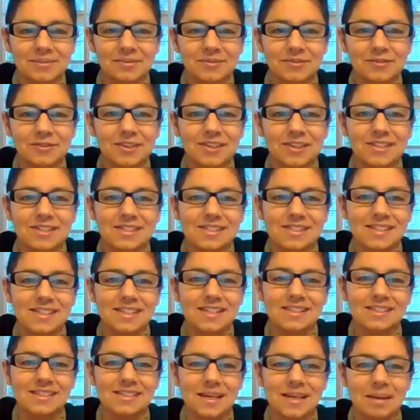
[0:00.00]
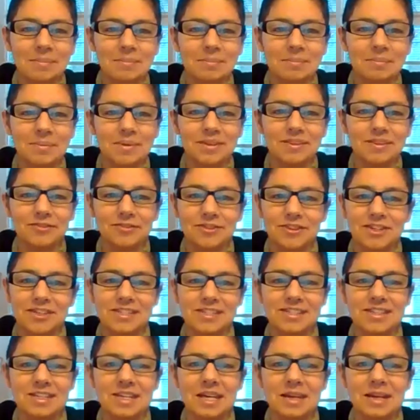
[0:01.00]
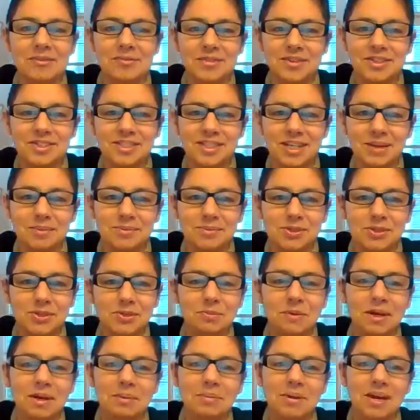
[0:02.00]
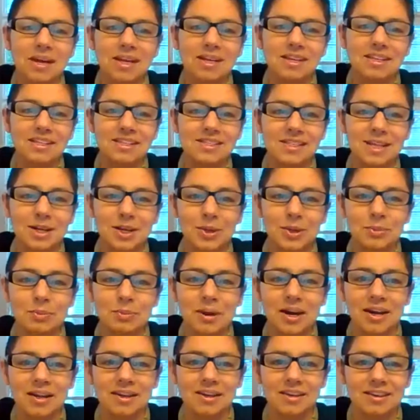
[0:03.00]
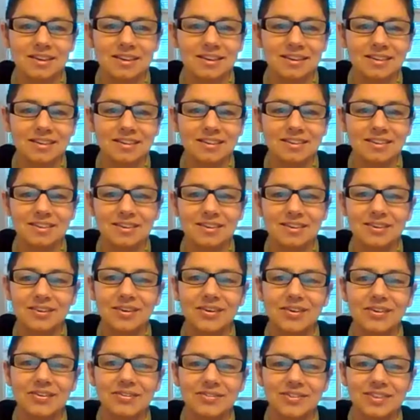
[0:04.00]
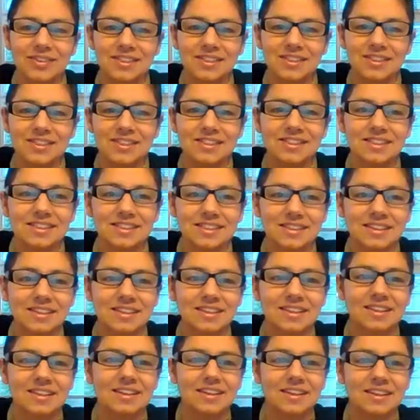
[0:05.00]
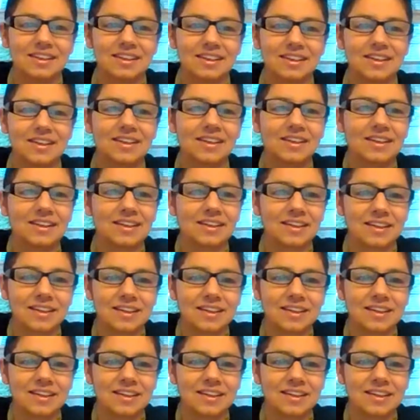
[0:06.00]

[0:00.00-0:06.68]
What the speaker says: first example, first name which comes to my mind is Hanuman, always. Mm-hmm.